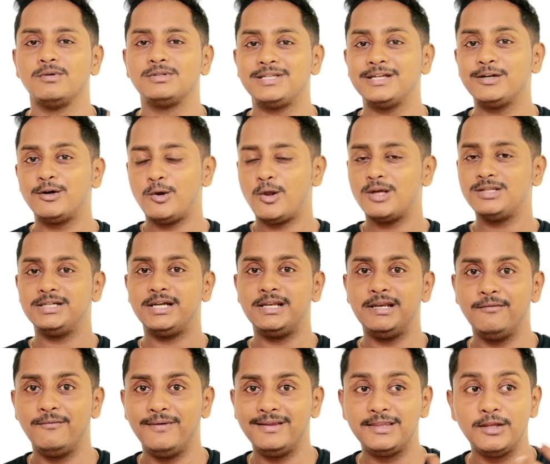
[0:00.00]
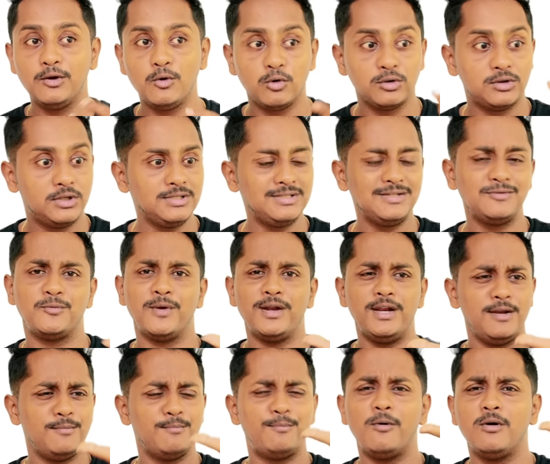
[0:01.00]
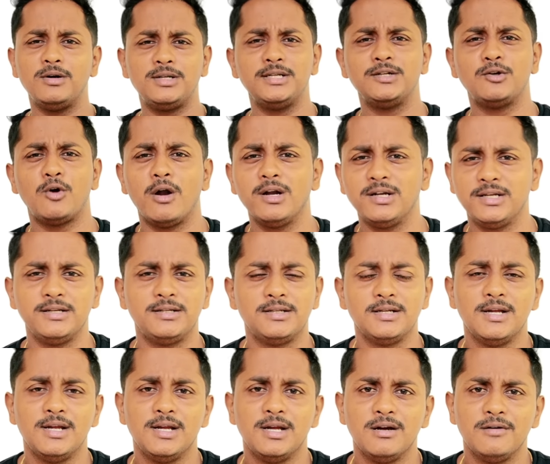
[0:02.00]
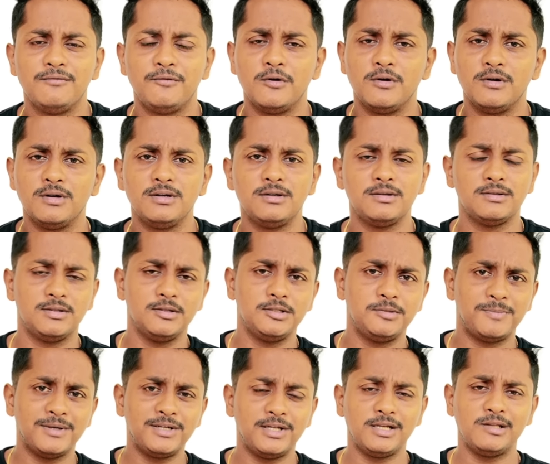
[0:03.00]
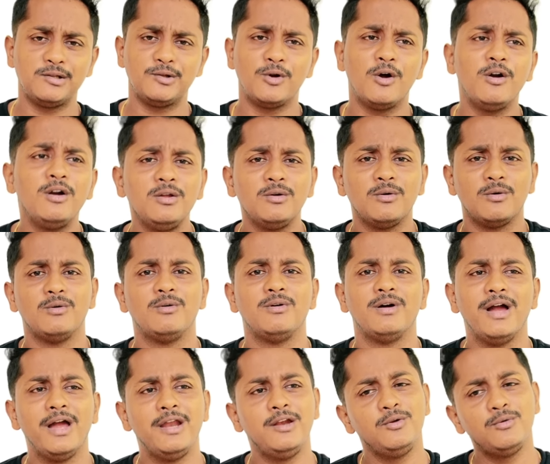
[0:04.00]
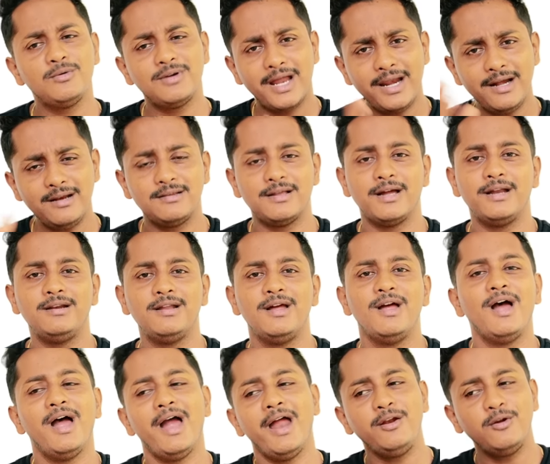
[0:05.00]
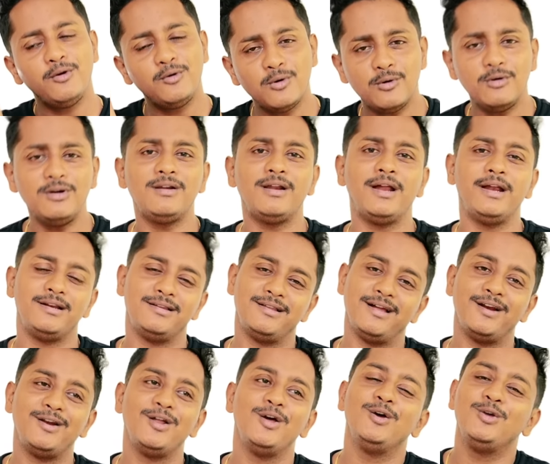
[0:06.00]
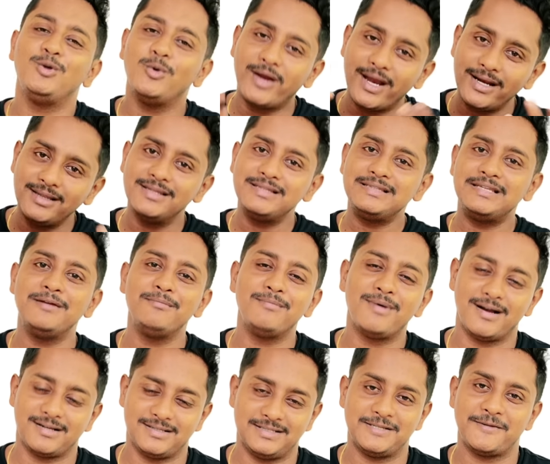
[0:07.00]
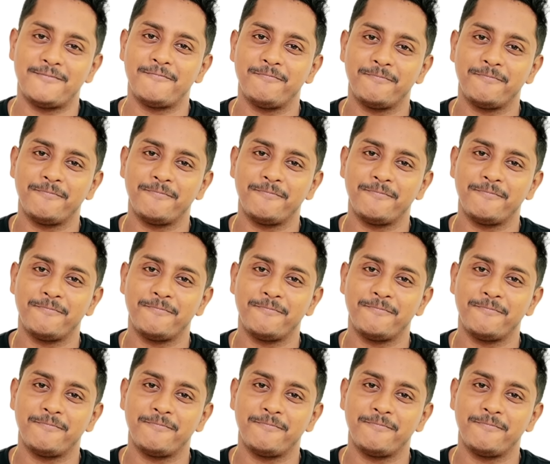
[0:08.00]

psychologically we think oh this is very important content for this particular audio and you write that and you don't write that you get the same marks